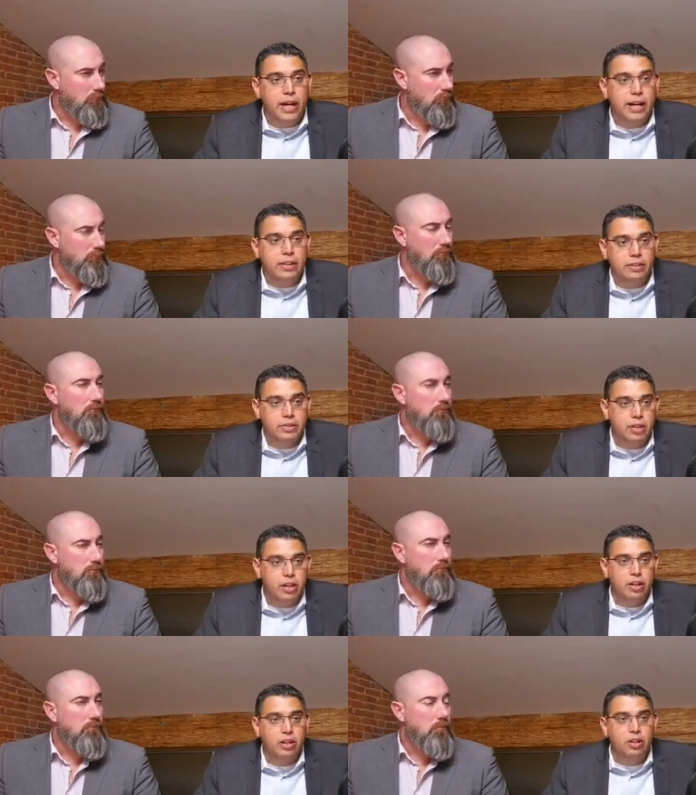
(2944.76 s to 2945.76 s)
Speaker 1: it. It's got
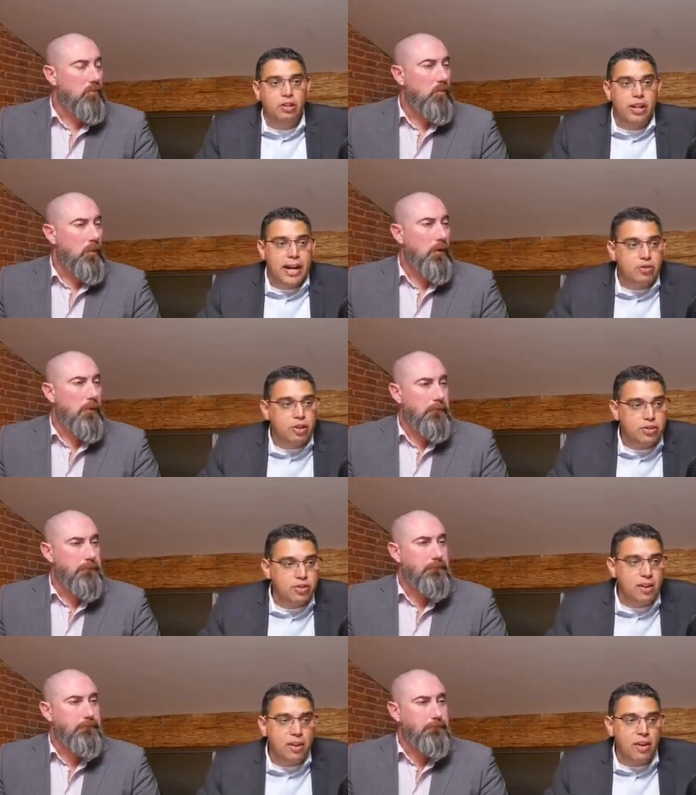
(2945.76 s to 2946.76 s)
a, a good address, uh,
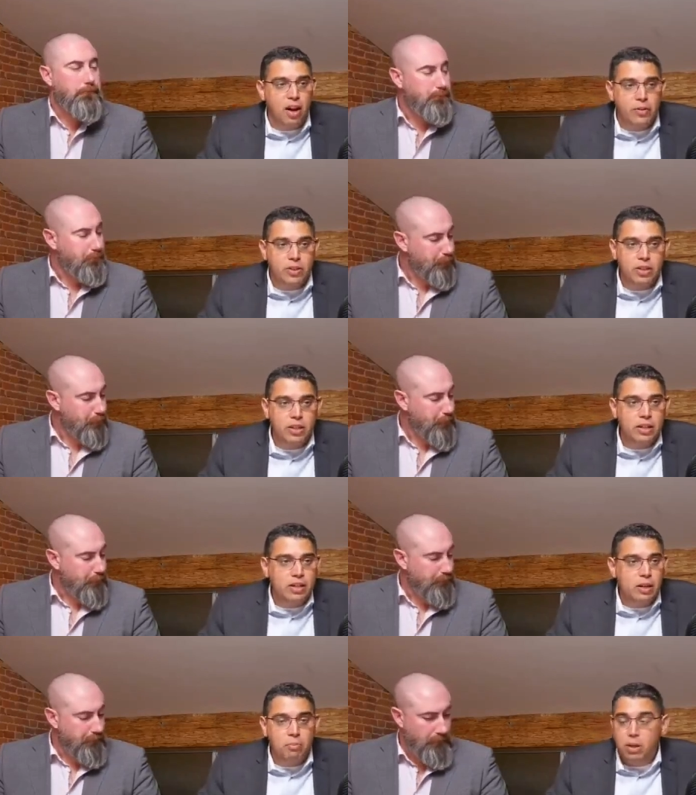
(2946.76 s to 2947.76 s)
obviously,
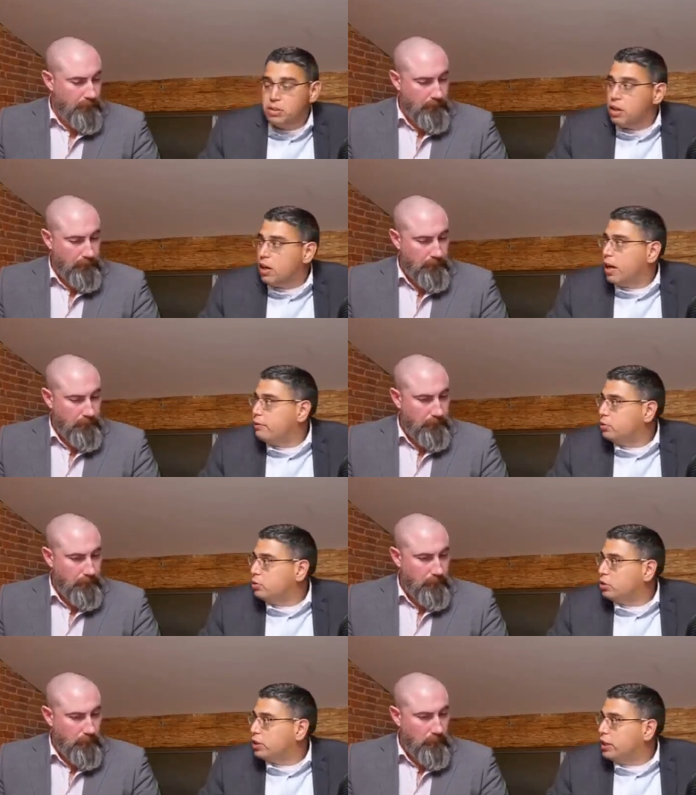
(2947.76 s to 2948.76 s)
but uh, I haven't
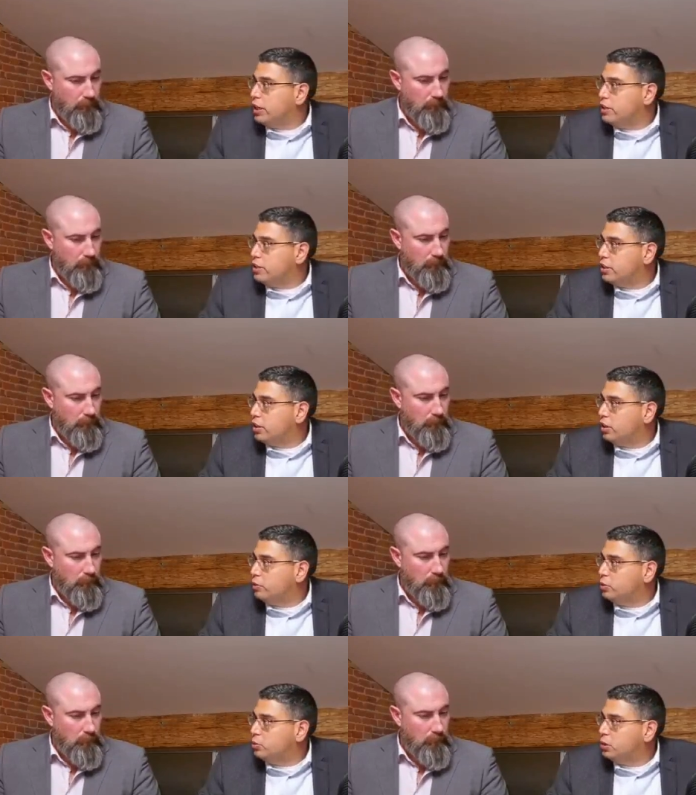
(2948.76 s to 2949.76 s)
looked at it in any detail. Have
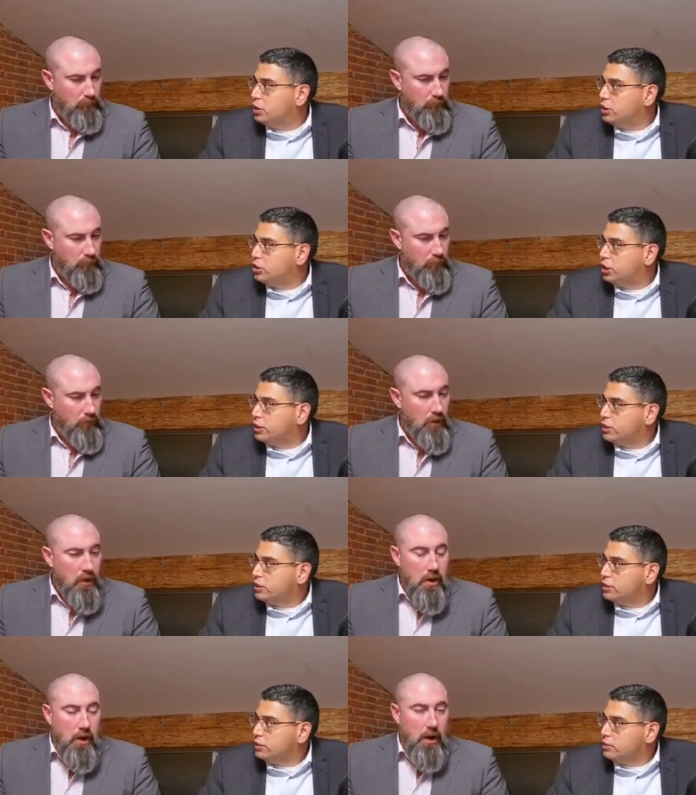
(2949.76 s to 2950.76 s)
you, uh, Jake?
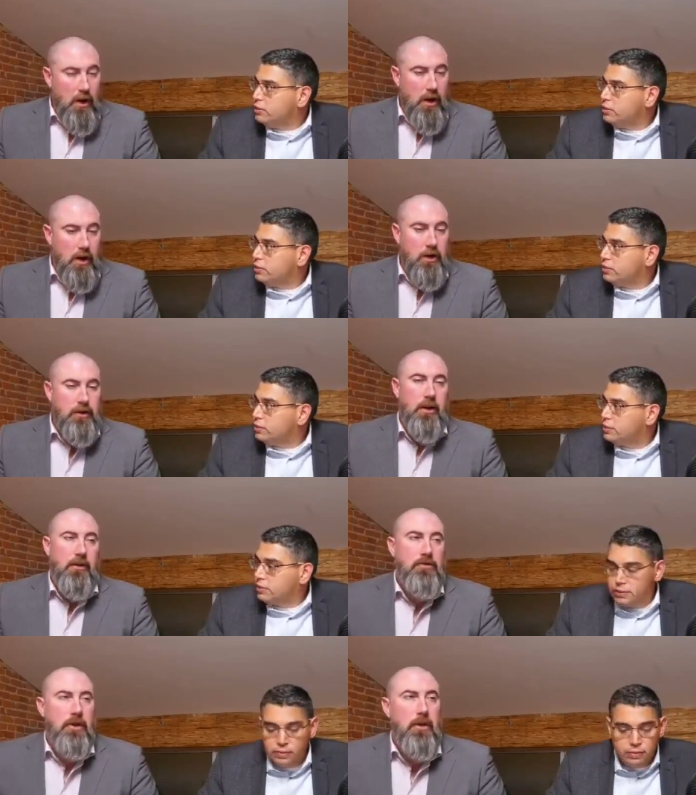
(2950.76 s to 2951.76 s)
Speaker 2: I, I did have a
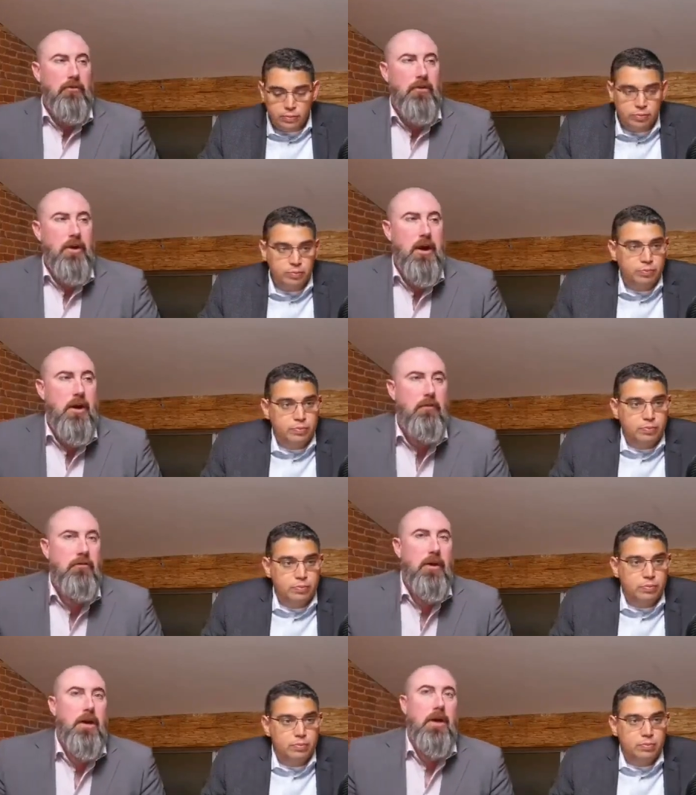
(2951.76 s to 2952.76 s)
chance to have
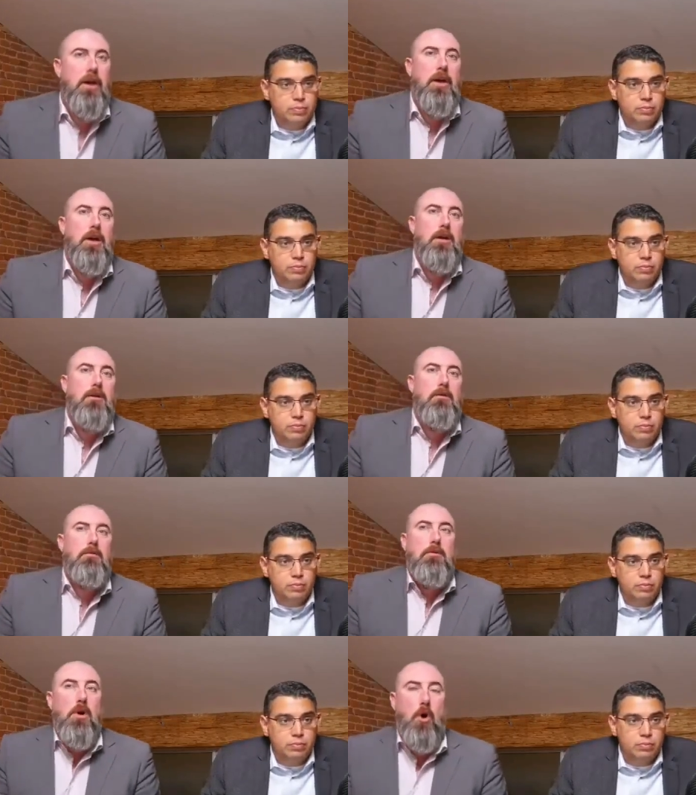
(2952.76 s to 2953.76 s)
a
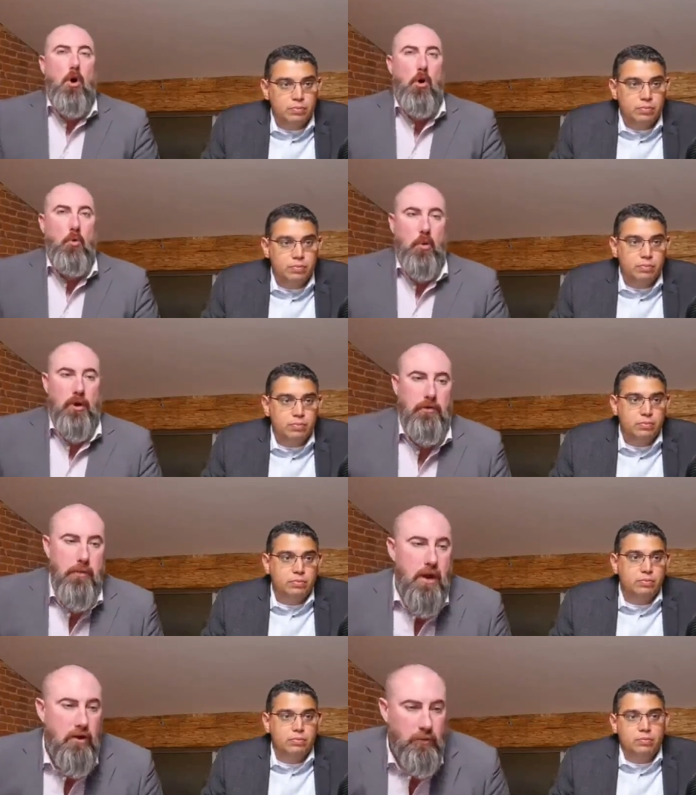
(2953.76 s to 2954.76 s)
call with
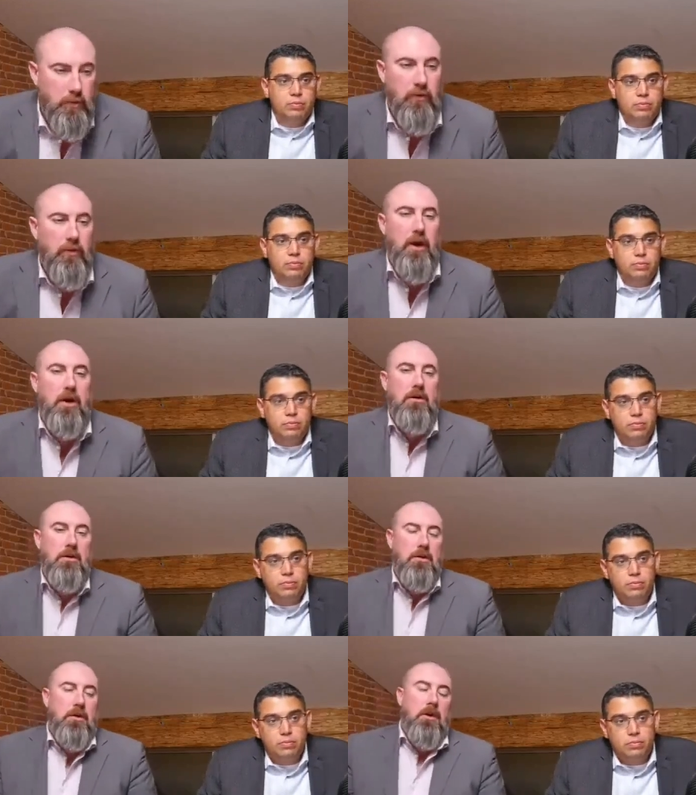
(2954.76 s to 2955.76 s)
management there,
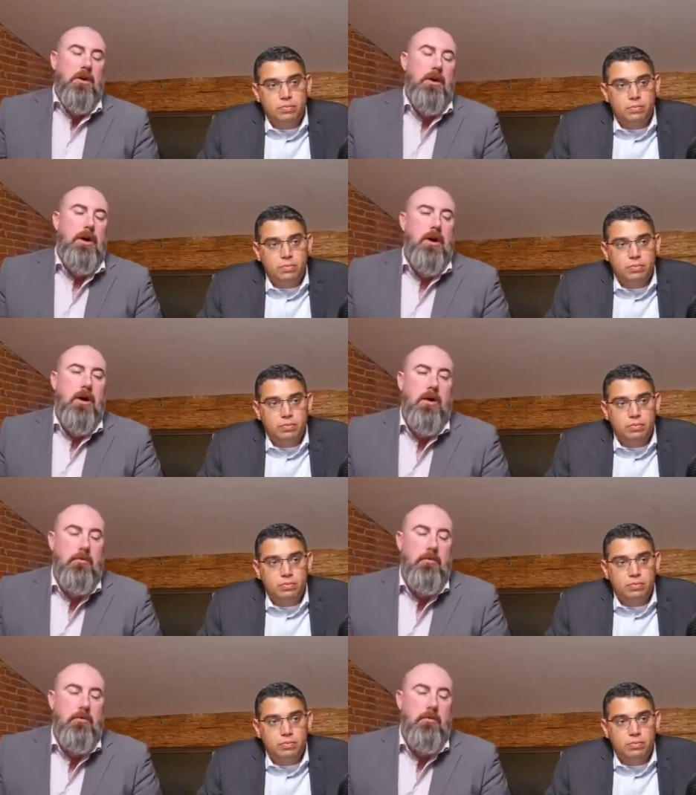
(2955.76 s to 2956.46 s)
um,